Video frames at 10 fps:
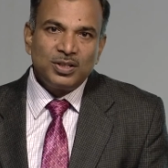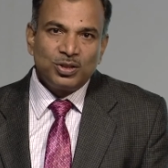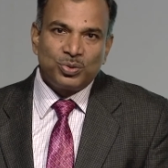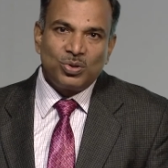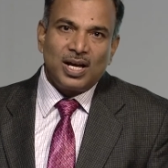in
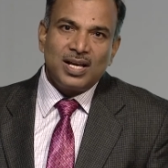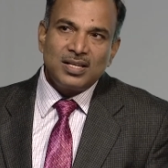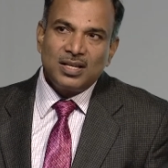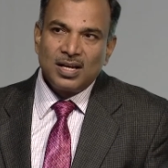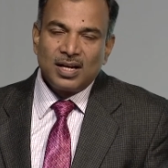the
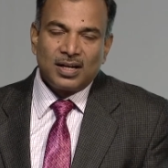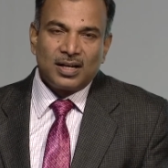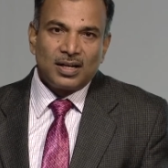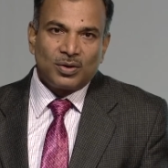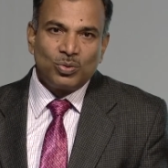July
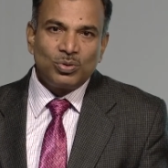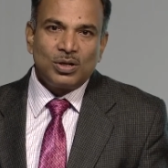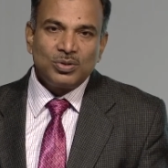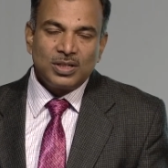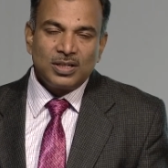
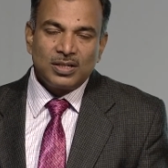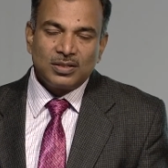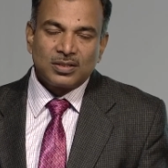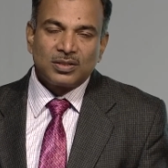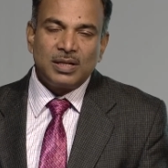
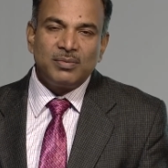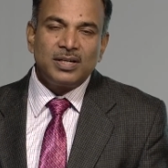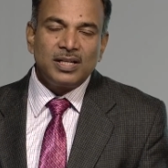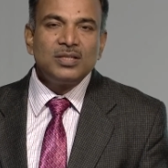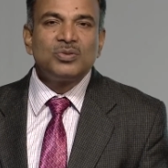
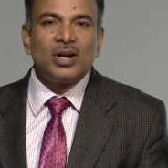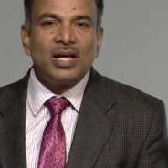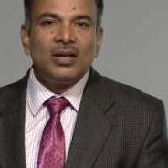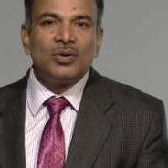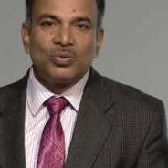2017
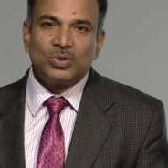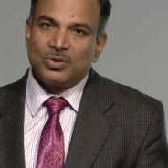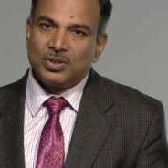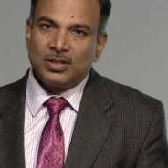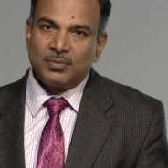July
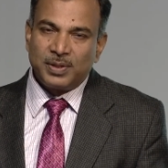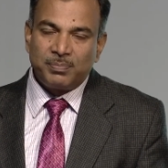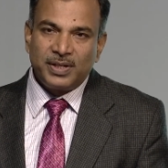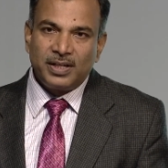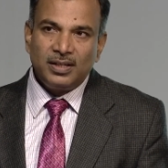
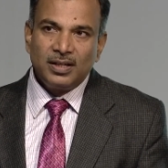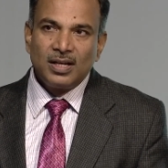2015